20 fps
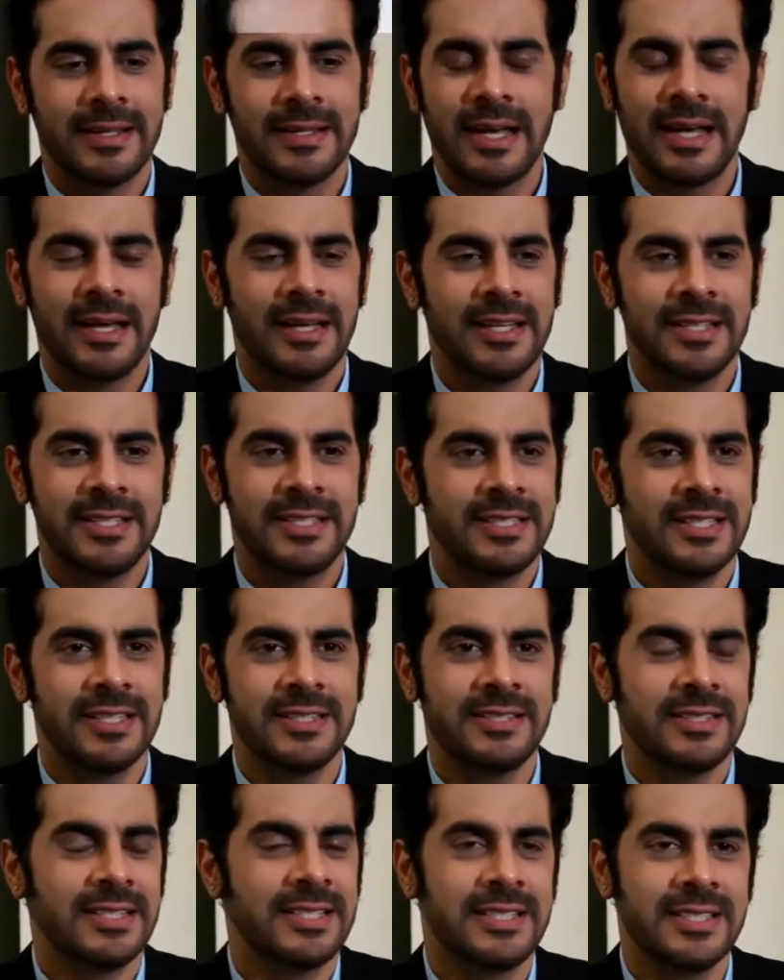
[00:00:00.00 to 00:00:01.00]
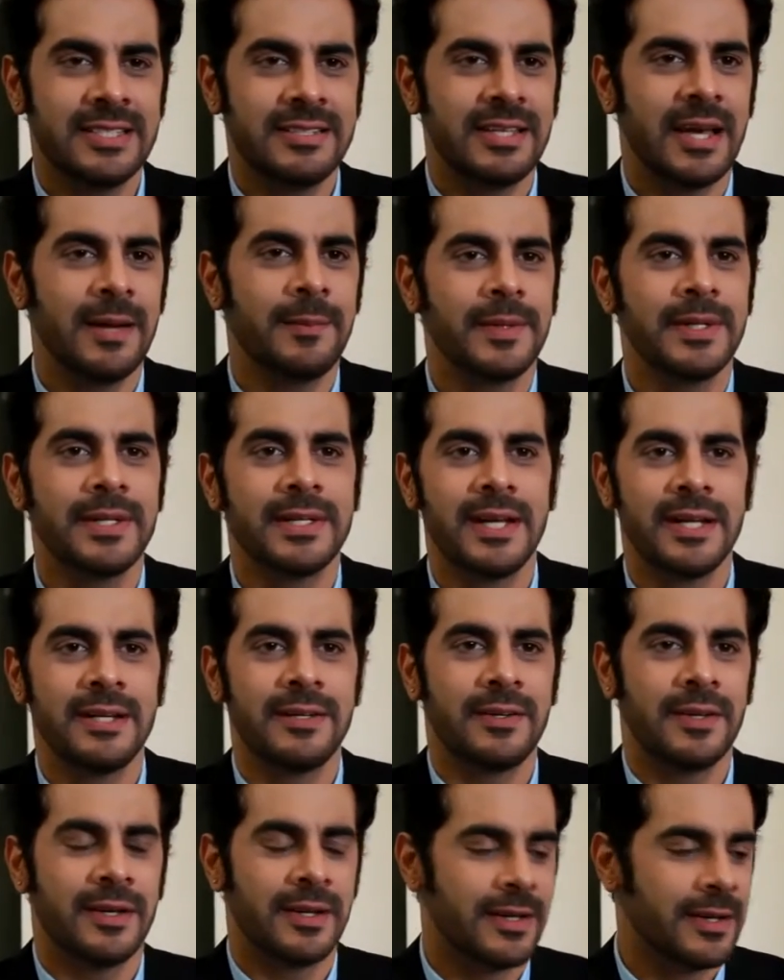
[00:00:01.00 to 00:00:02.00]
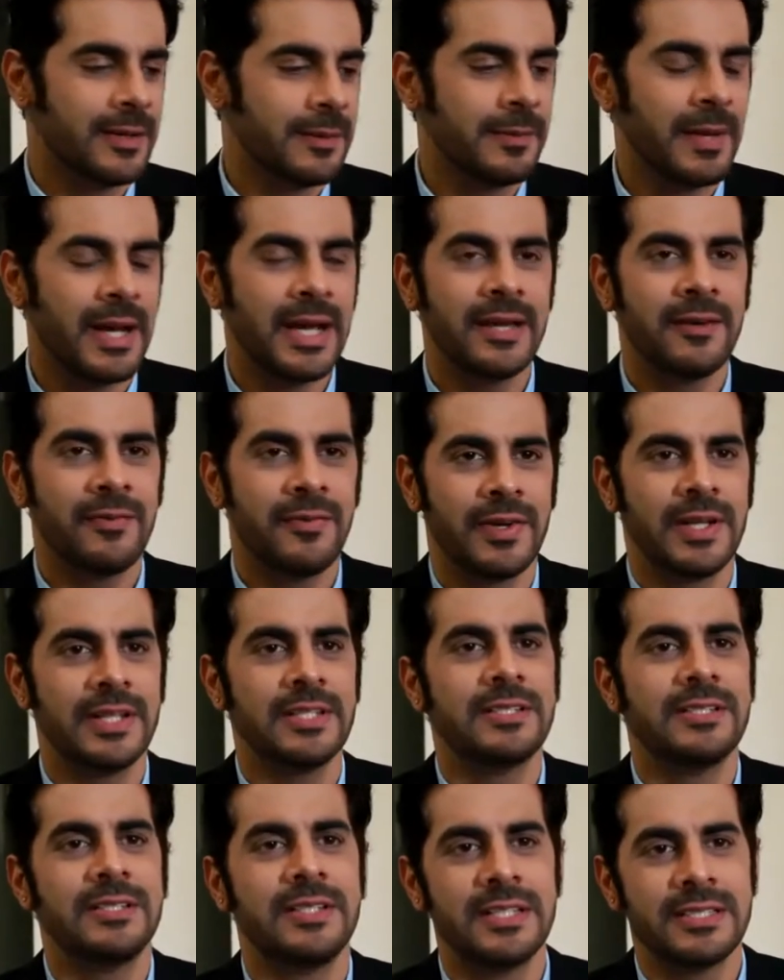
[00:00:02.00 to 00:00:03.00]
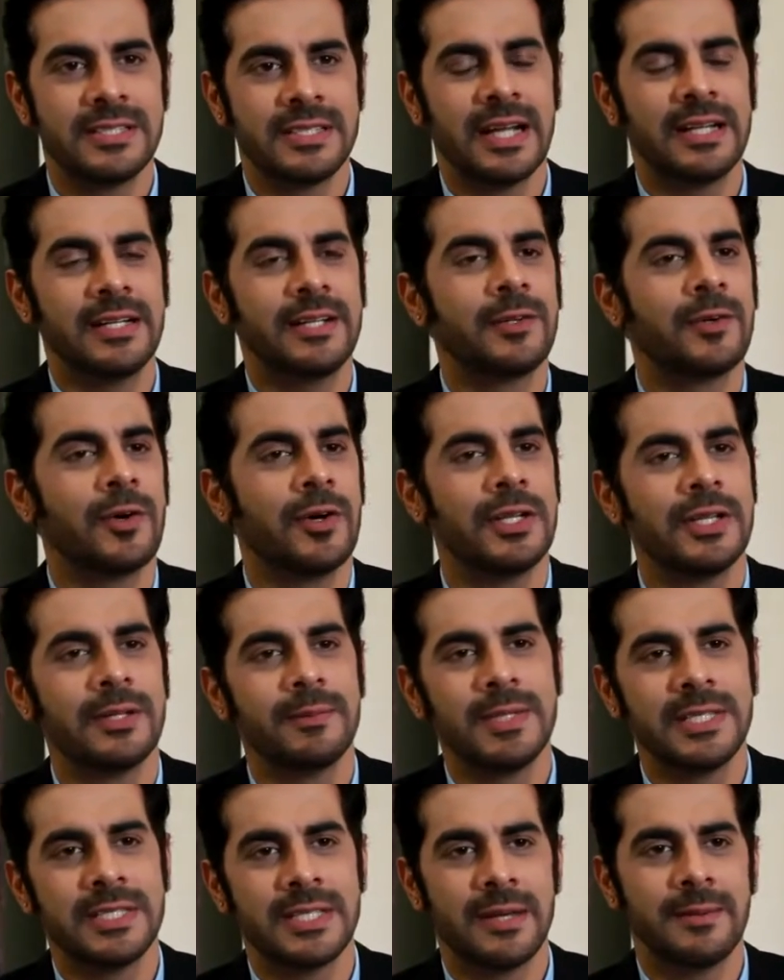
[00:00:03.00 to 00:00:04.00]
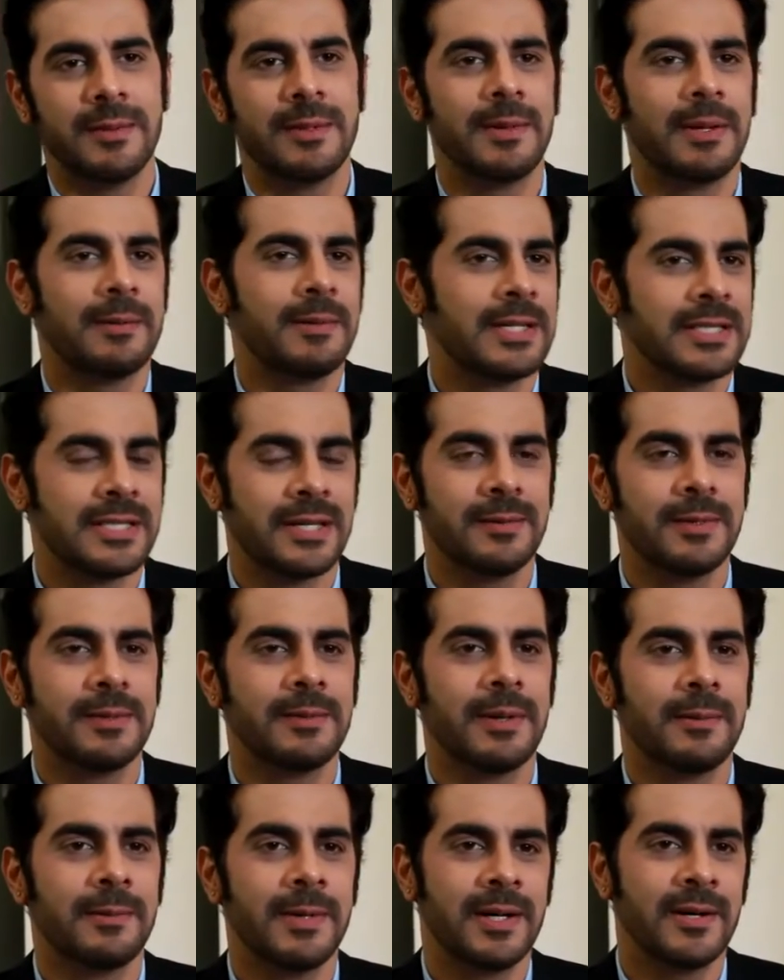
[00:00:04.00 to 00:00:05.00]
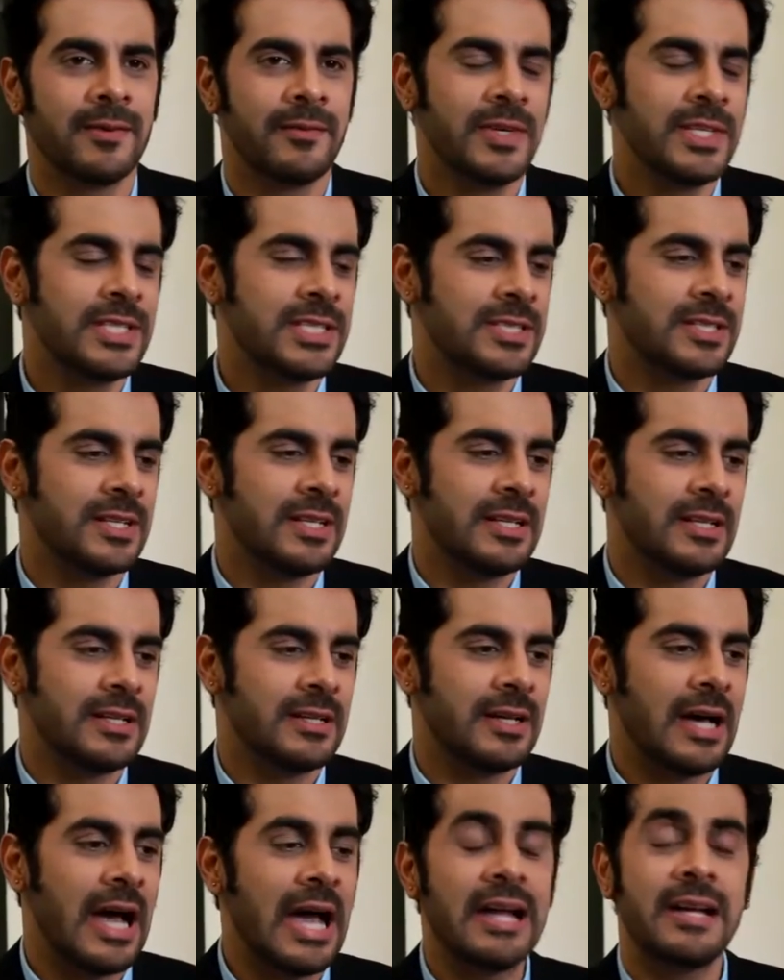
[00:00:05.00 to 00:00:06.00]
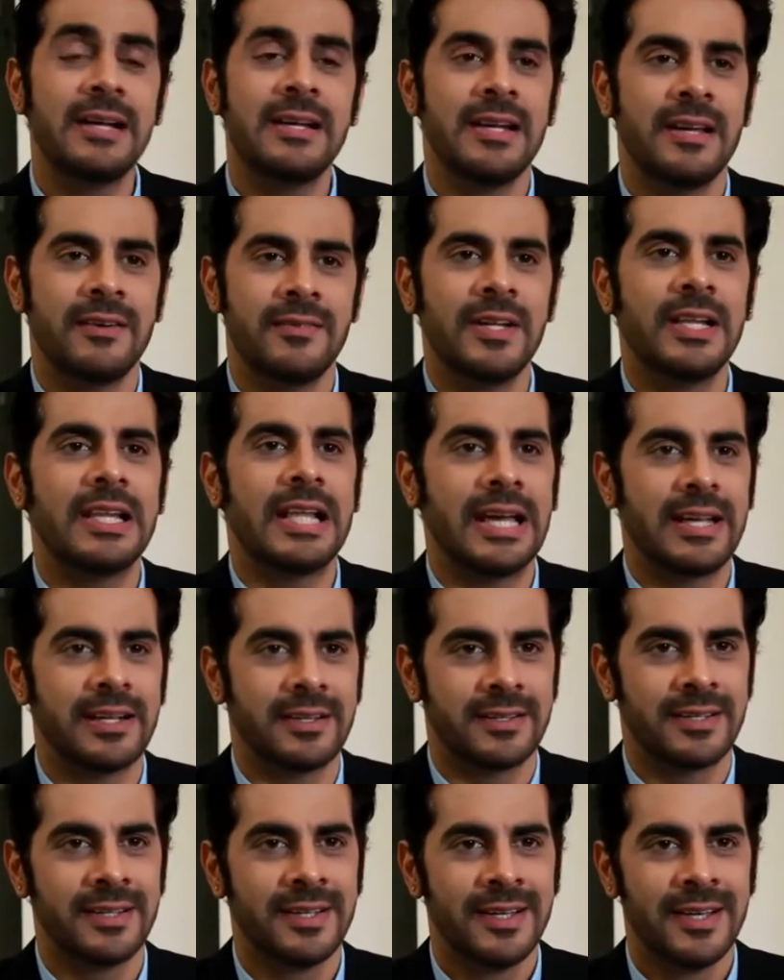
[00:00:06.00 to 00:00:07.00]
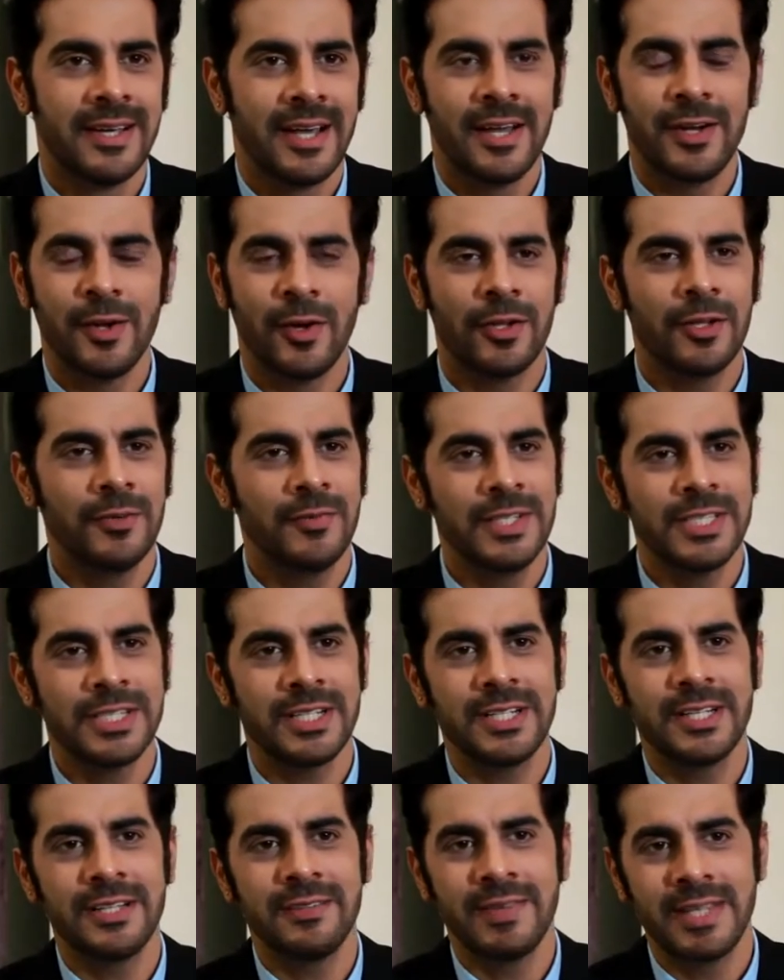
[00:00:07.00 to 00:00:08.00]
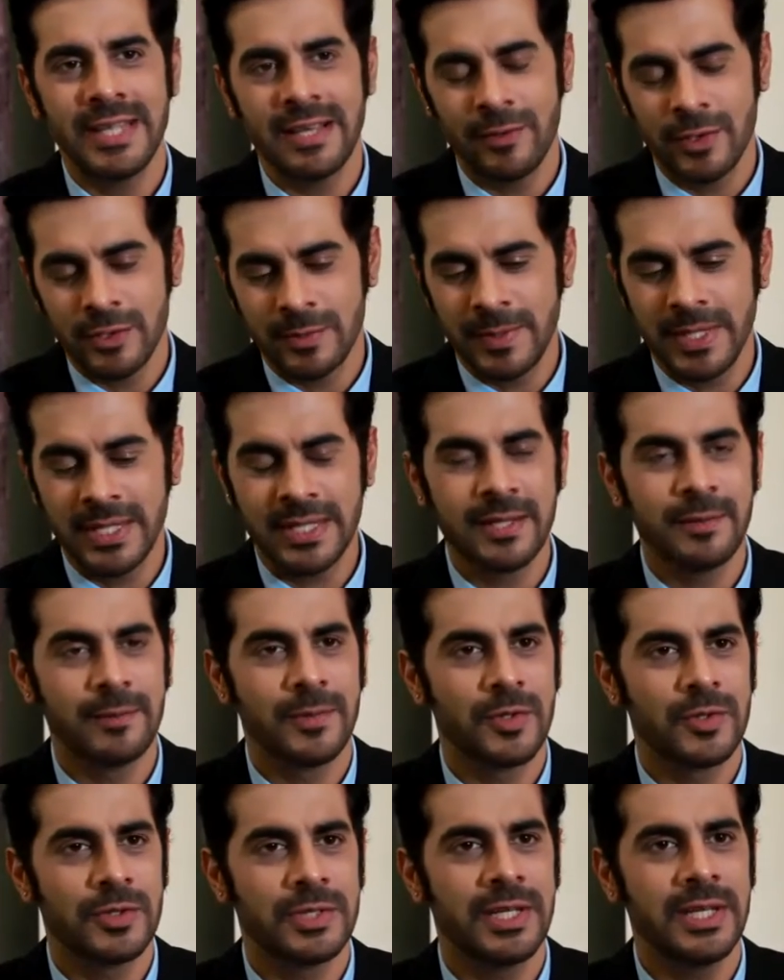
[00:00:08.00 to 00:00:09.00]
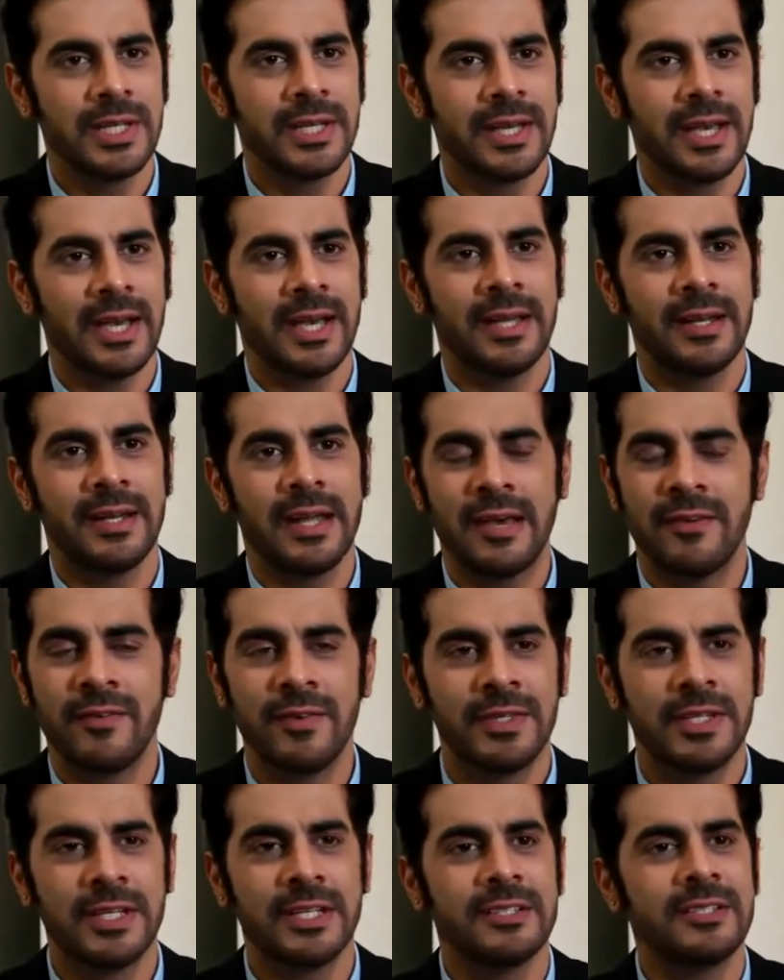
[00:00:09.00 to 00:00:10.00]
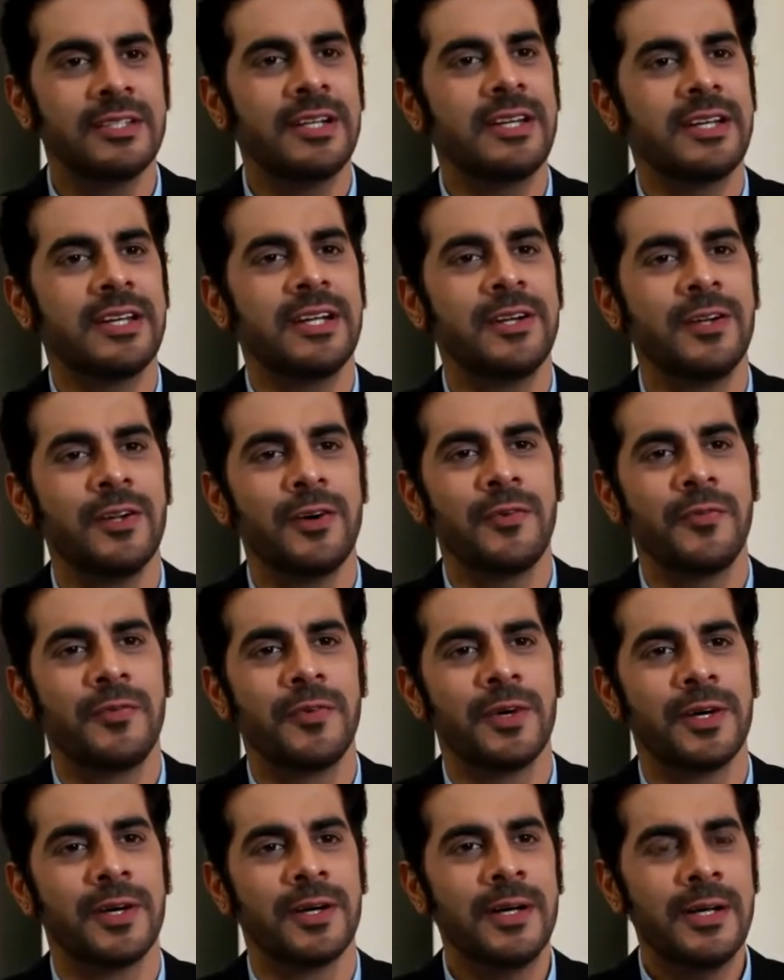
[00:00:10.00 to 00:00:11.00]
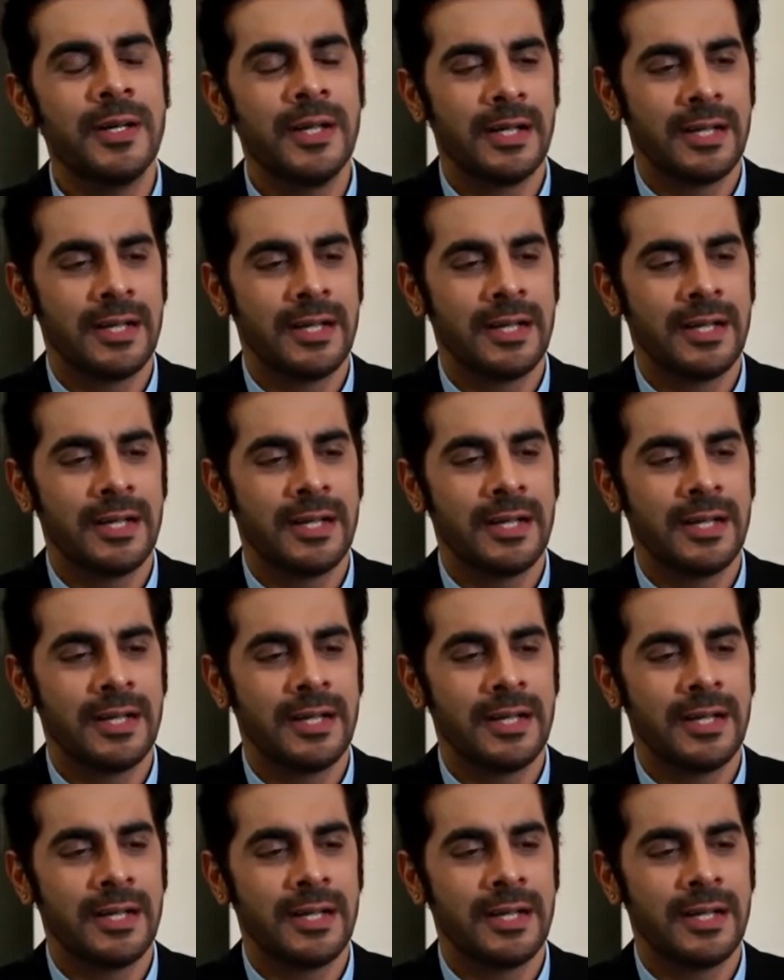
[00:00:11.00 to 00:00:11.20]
uh, it's just it just happened that uh, my friends they started calling me Sabby Baba, Sabby Baba, which I never liked and all of a sudden when i was making music and there is a trend of uh,